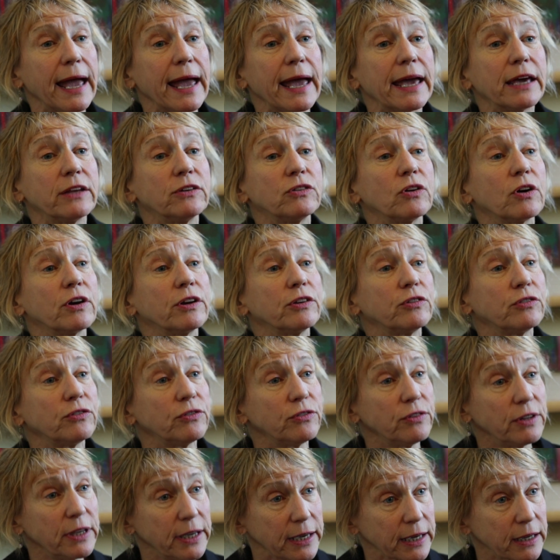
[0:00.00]
and are
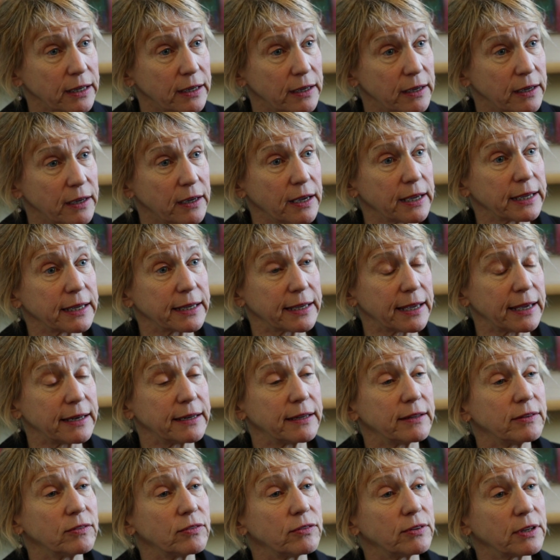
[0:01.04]
sick,
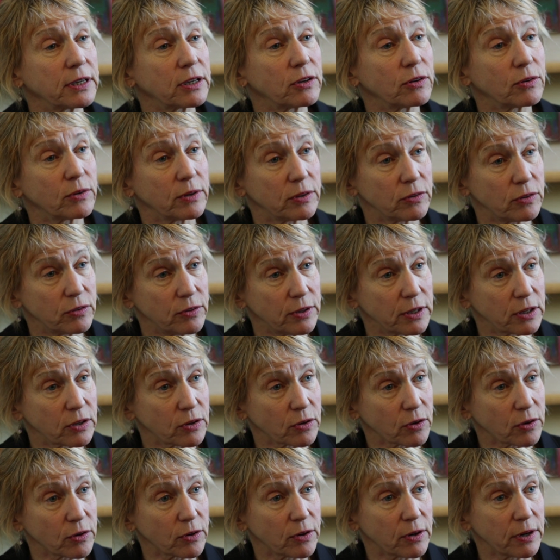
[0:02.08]
getting sicker and
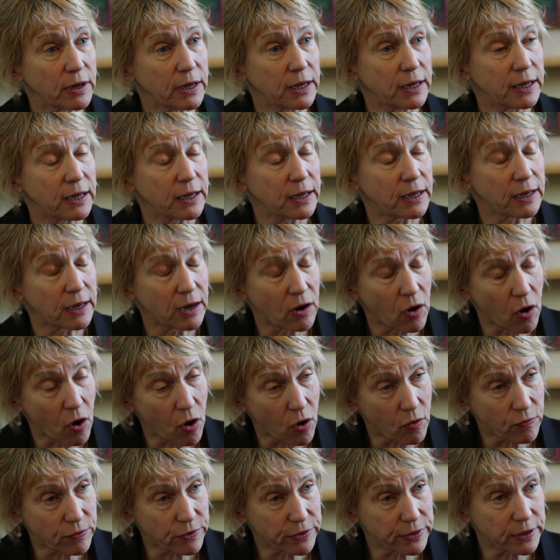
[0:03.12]
sicker
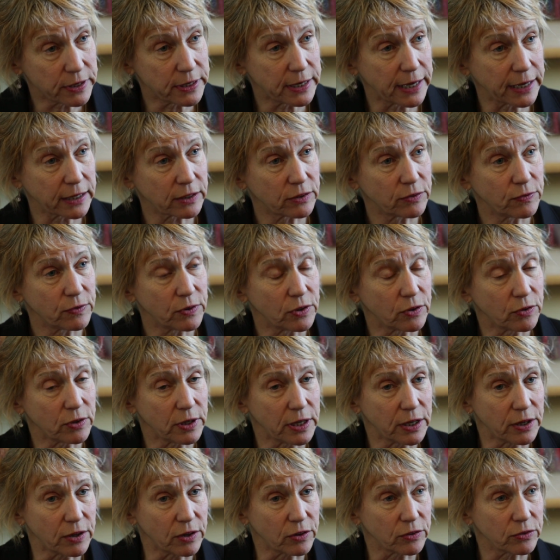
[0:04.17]
over the next few
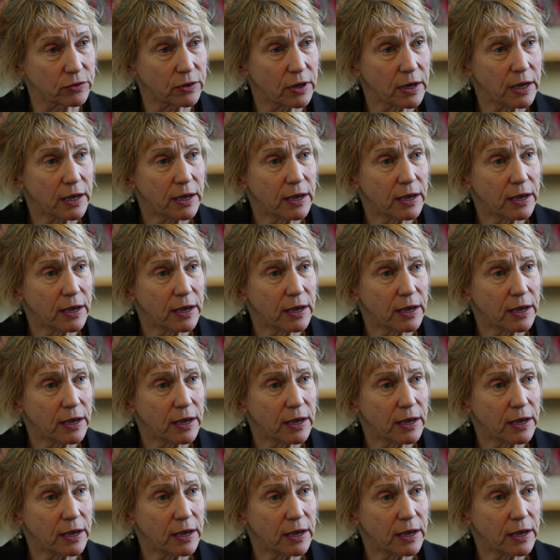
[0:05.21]
years.